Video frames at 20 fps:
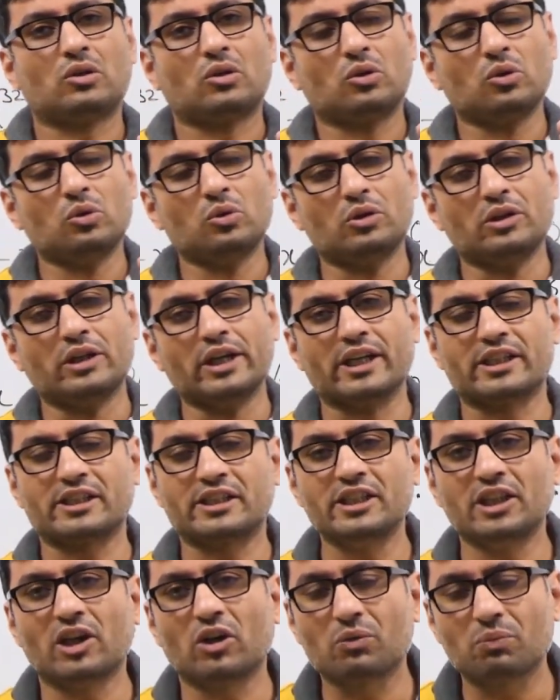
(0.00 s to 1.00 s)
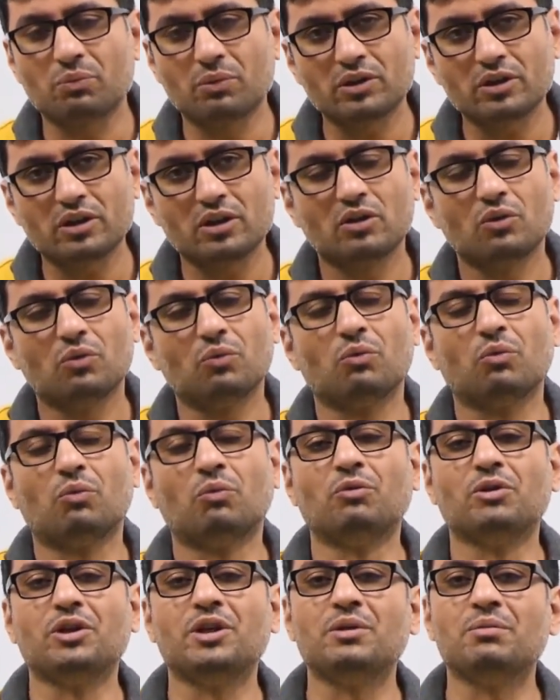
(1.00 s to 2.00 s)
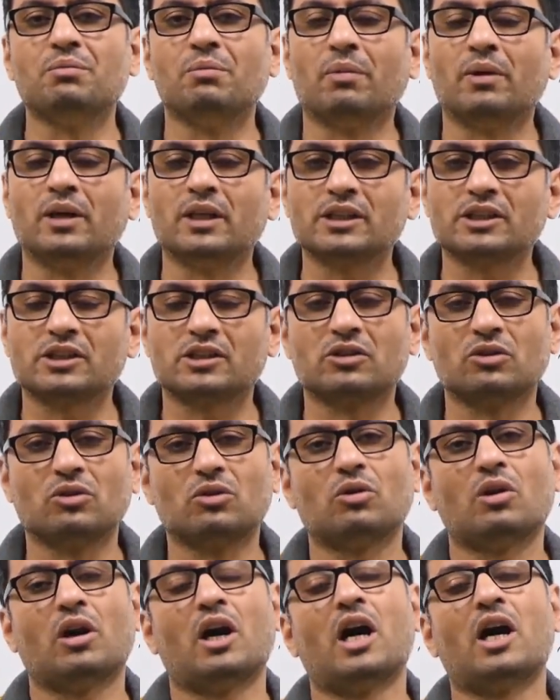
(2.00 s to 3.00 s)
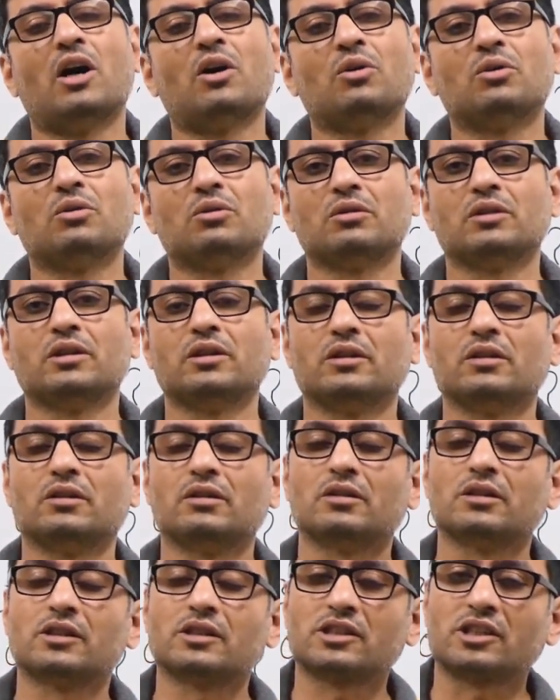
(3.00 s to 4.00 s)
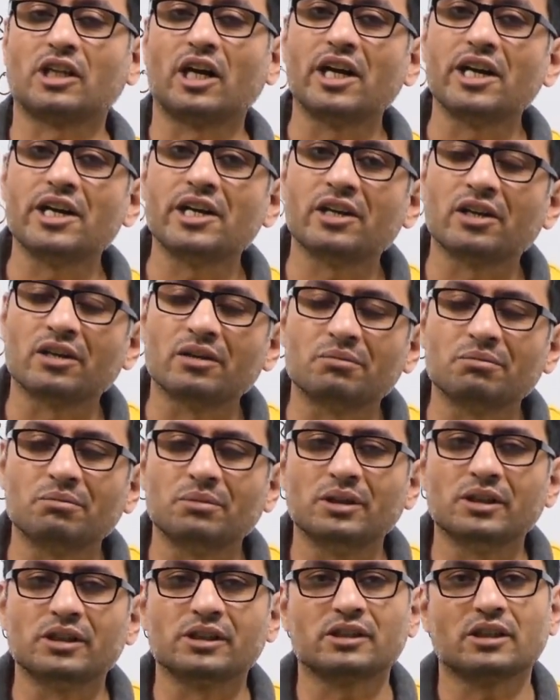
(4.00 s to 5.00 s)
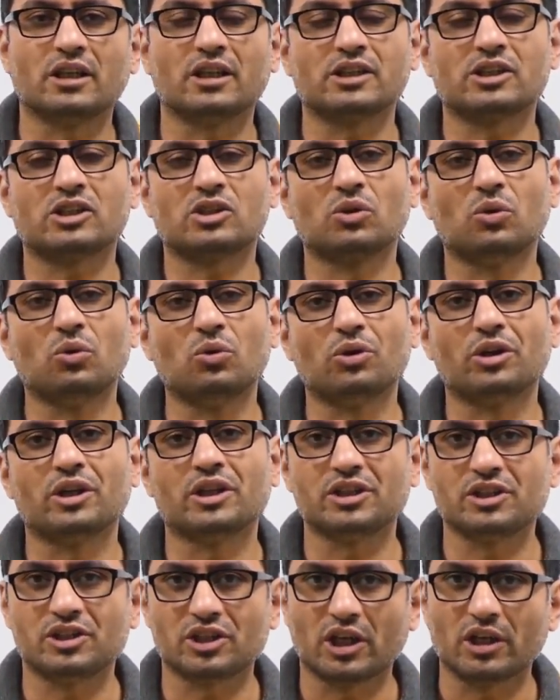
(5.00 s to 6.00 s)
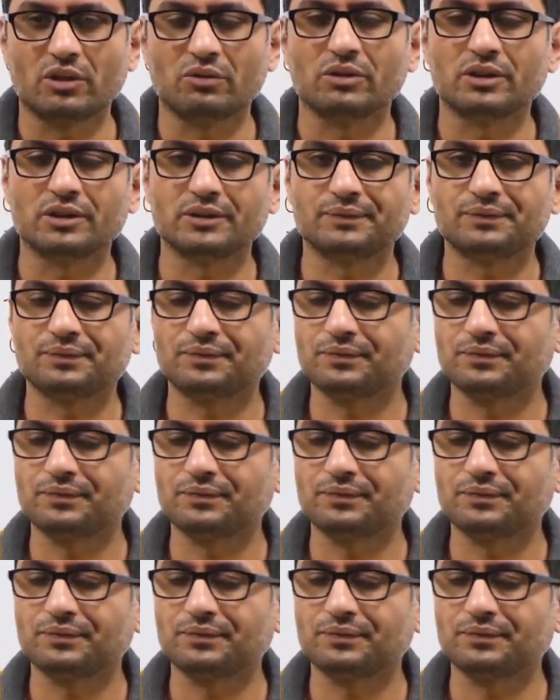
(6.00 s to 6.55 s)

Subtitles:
To guess the output, we must know how signed numbers are stored in Java.